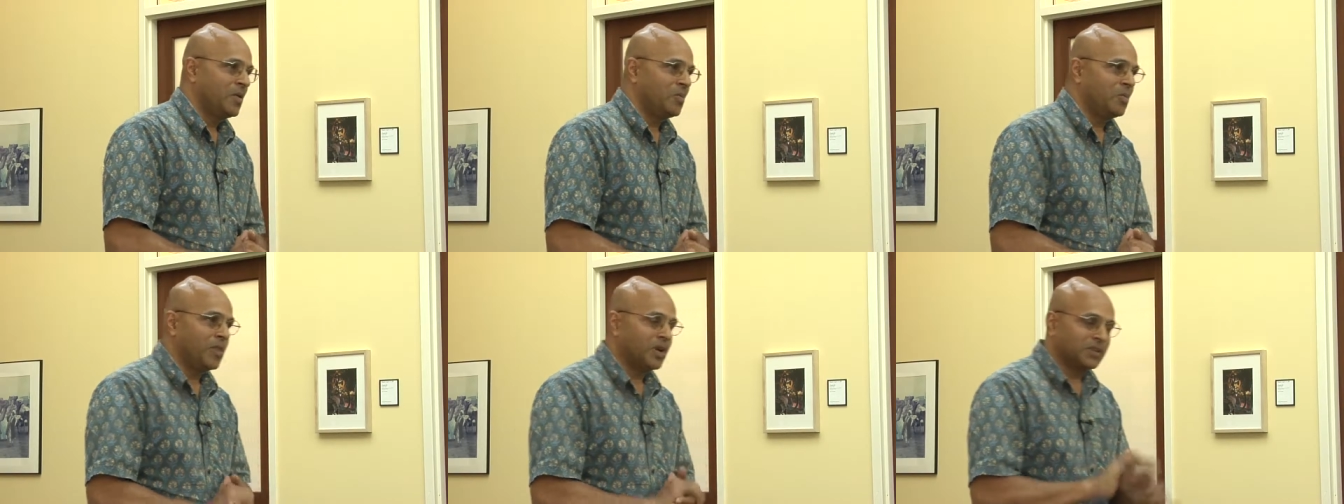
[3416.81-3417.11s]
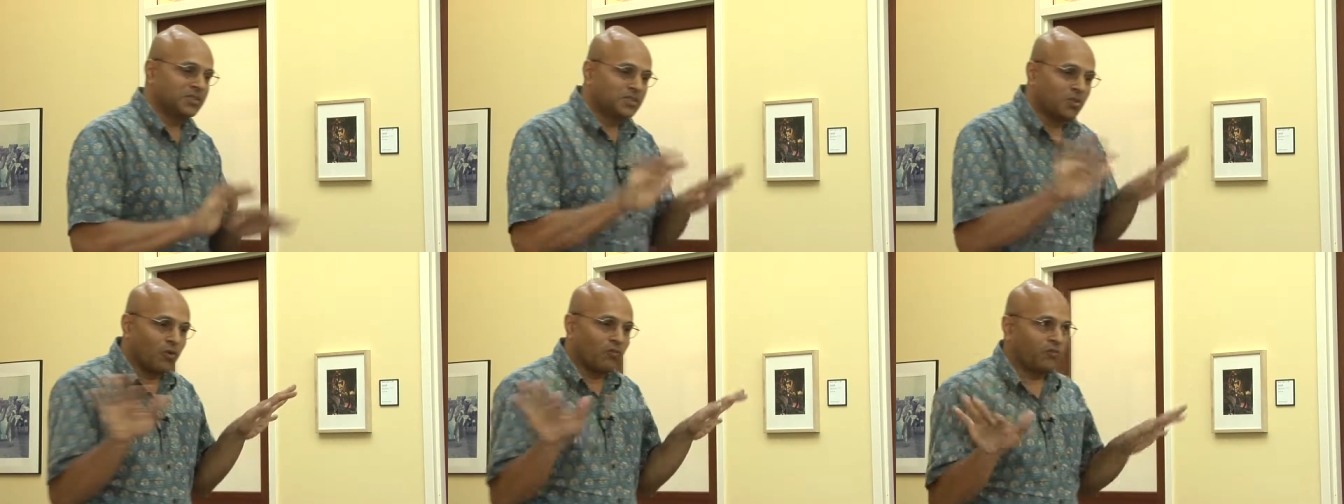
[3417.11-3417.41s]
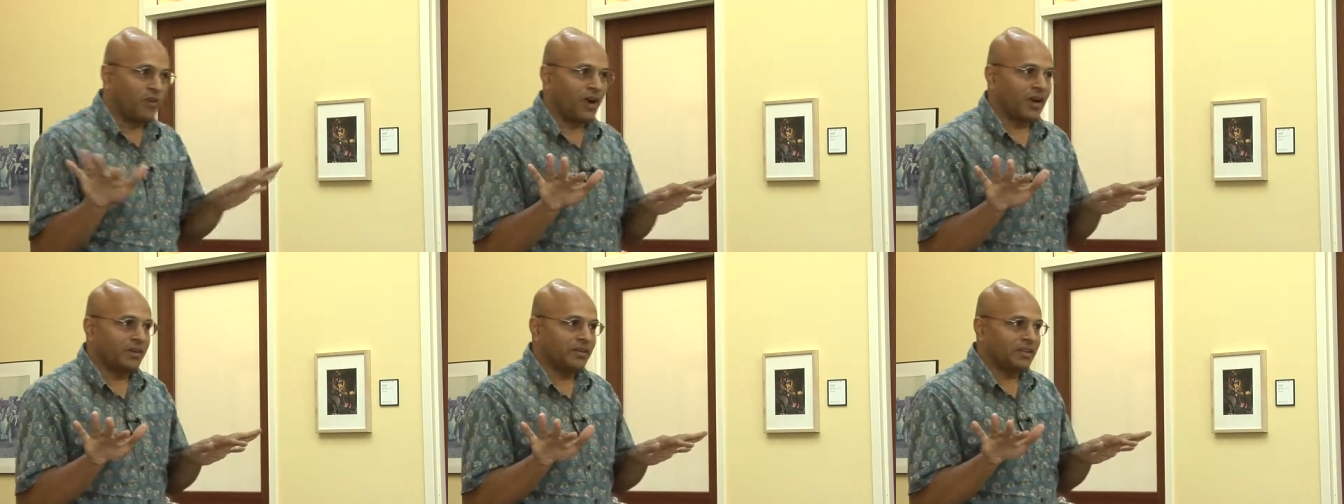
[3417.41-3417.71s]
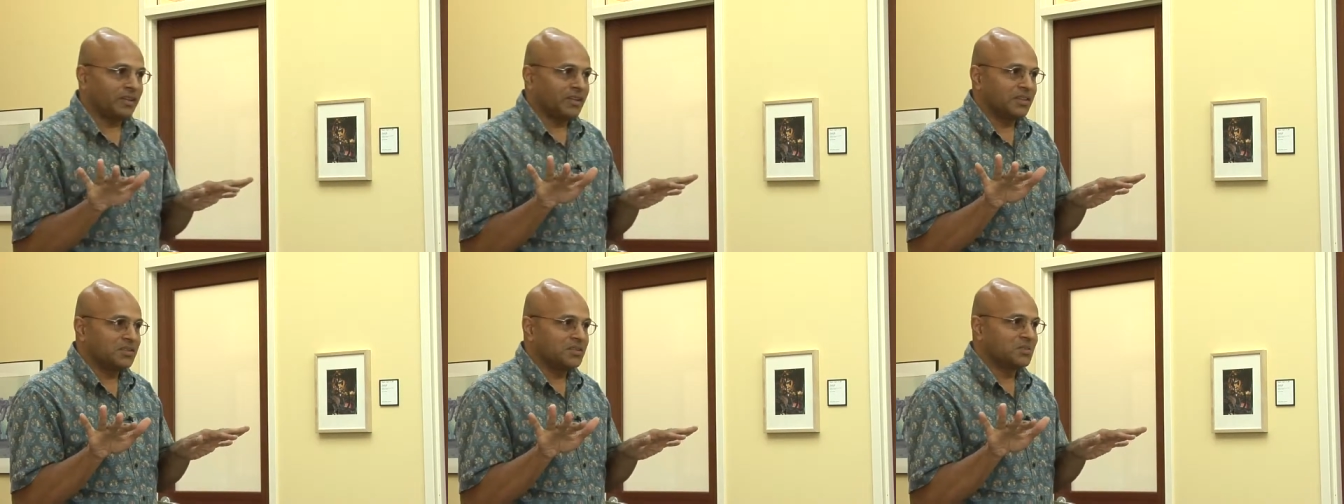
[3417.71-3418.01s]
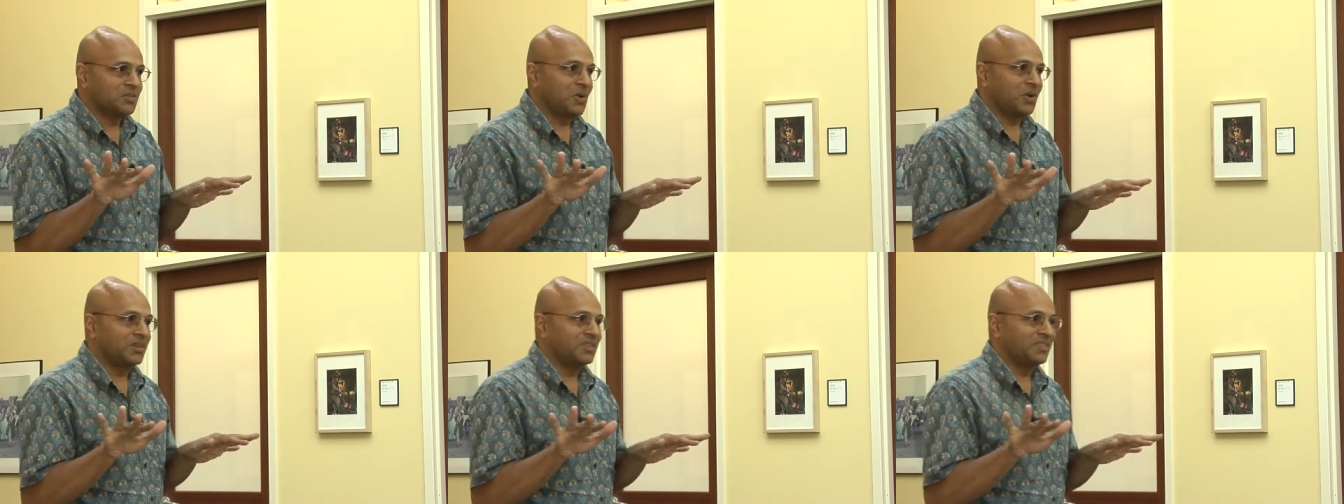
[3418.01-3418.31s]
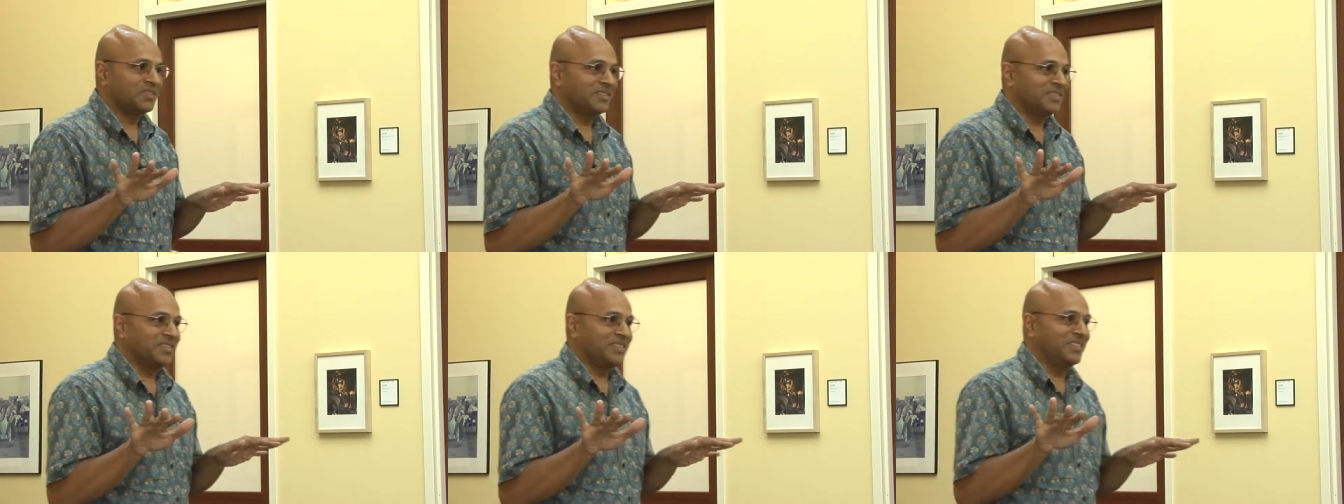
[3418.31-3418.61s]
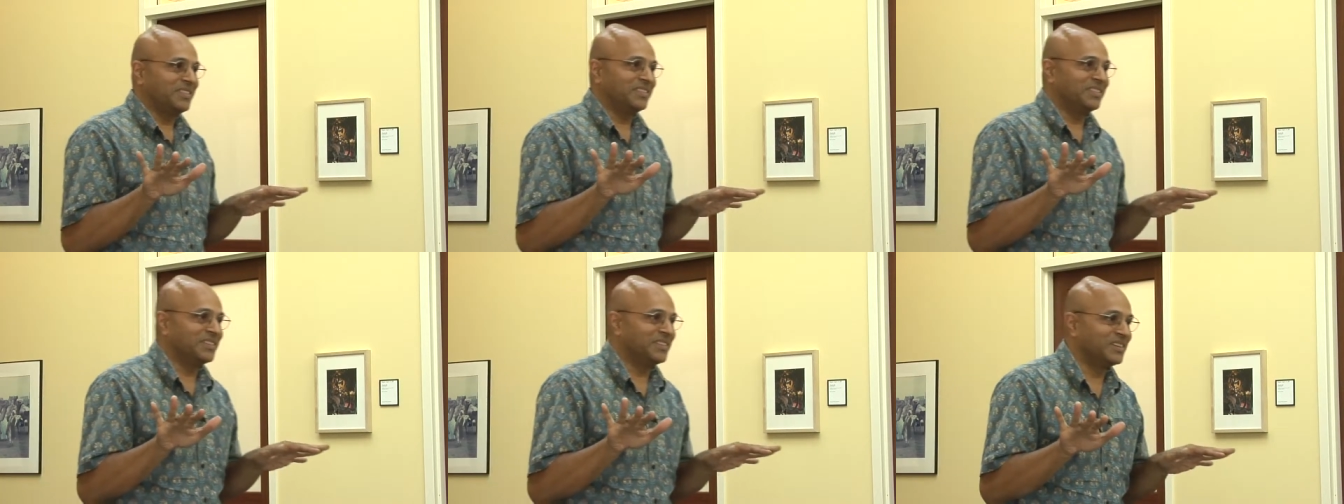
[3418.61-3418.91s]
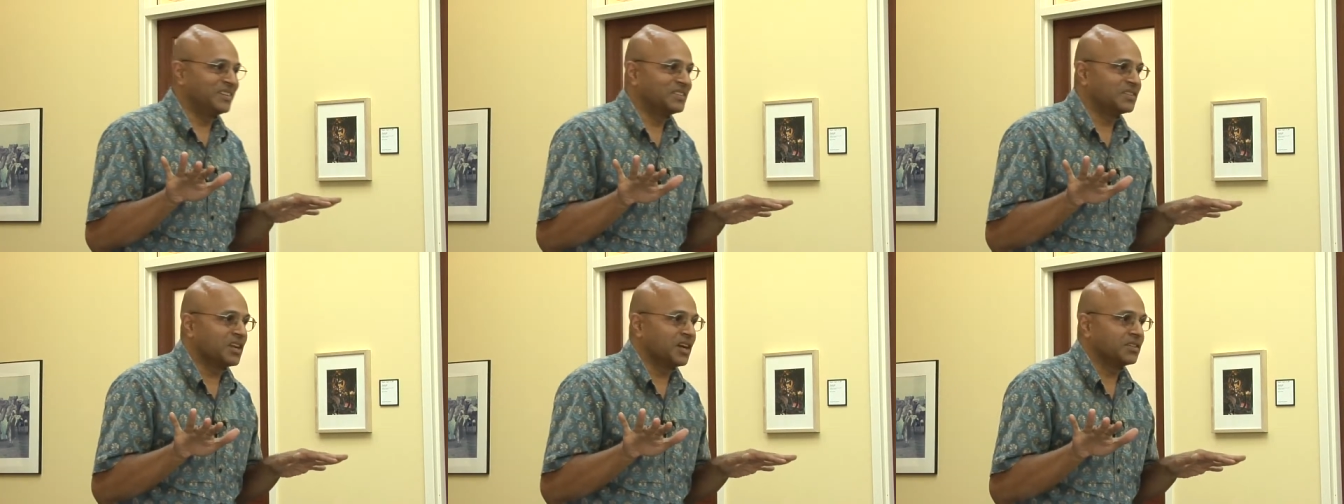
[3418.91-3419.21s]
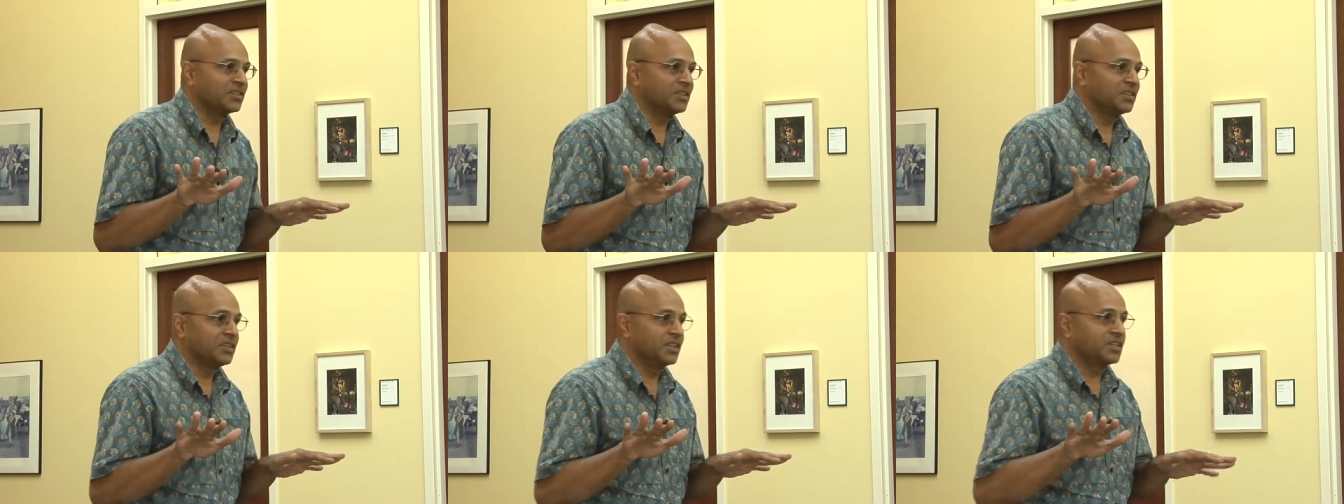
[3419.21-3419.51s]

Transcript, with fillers: But so far, it's not in the discussion,